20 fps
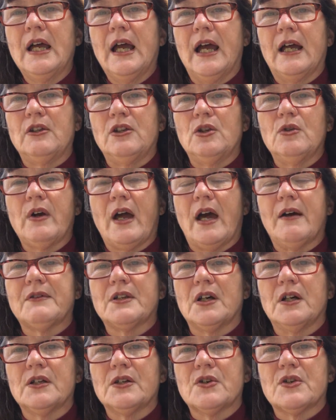And you have
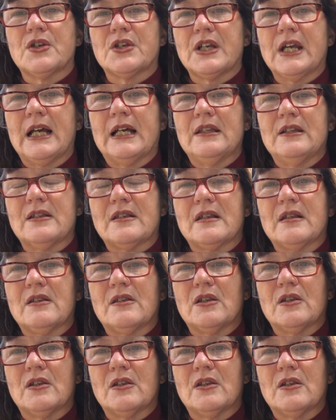to understand this is